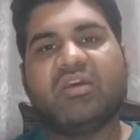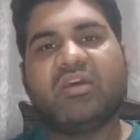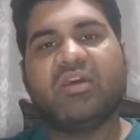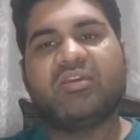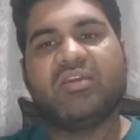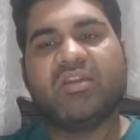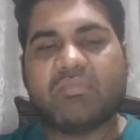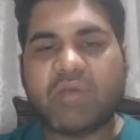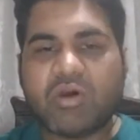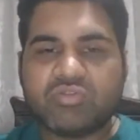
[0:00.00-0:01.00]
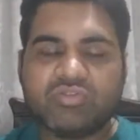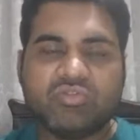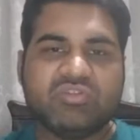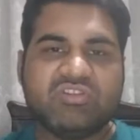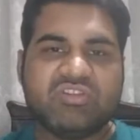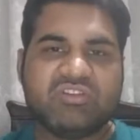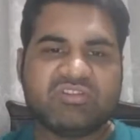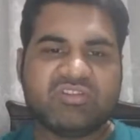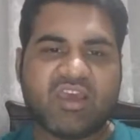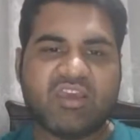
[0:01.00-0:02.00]
and in about 2 years
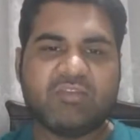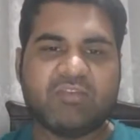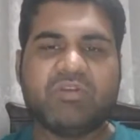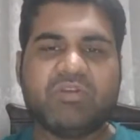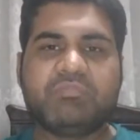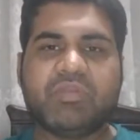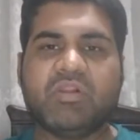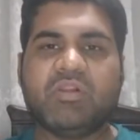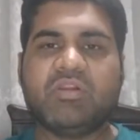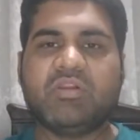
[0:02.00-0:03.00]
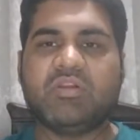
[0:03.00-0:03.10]
time people